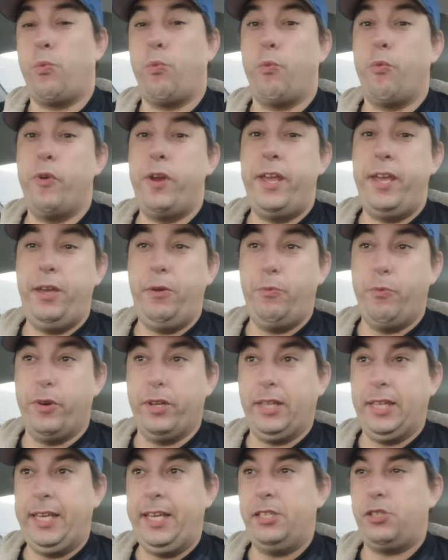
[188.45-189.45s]

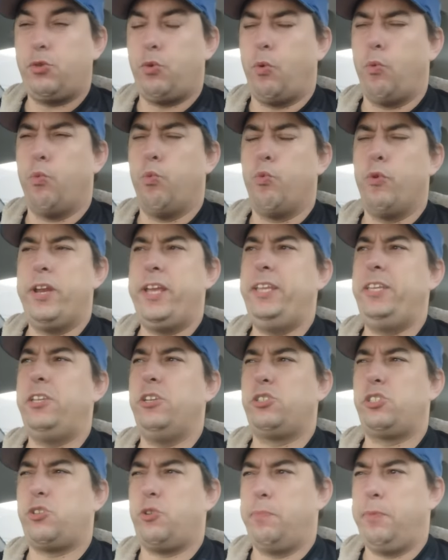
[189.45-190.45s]
re-release or
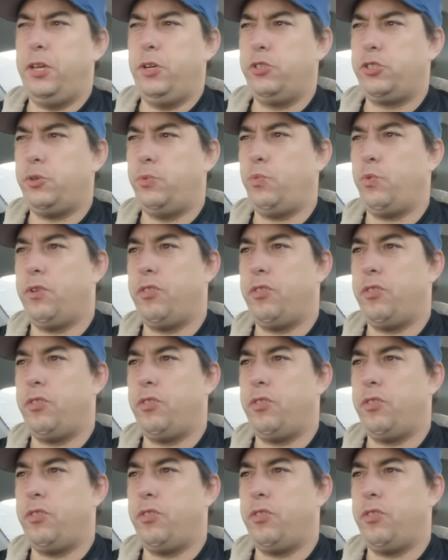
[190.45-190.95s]
redistribution